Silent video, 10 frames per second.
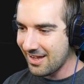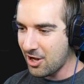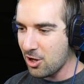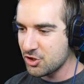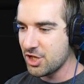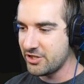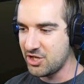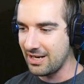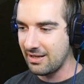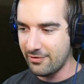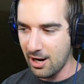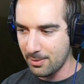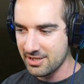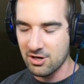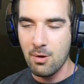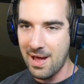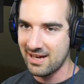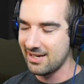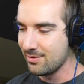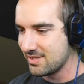like, I'll just check the fireplace, go
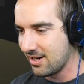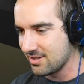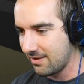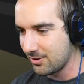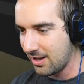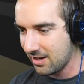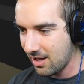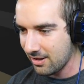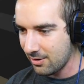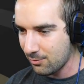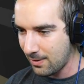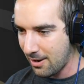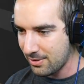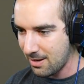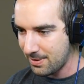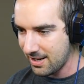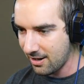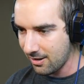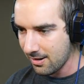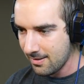back downstairs after like a little round up
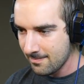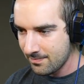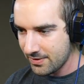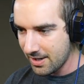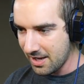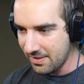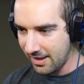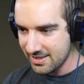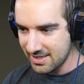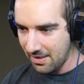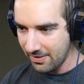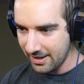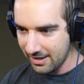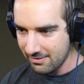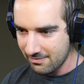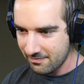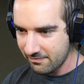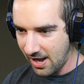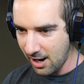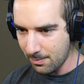here, and then suddenly
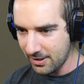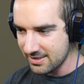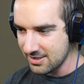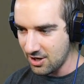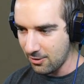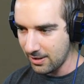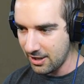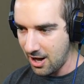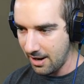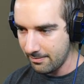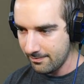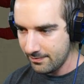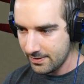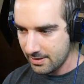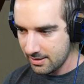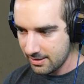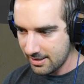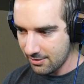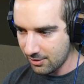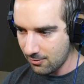fireplace is already gone. And
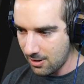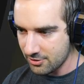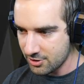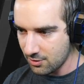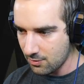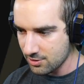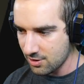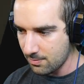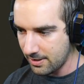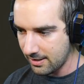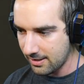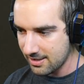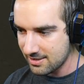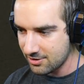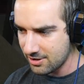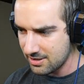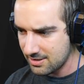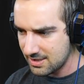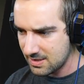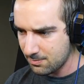now the garage door is opening. I guess I should
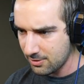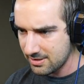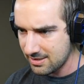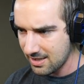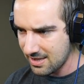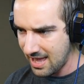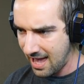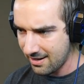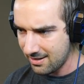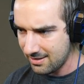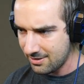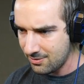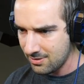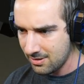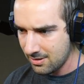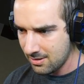sprint to that a little.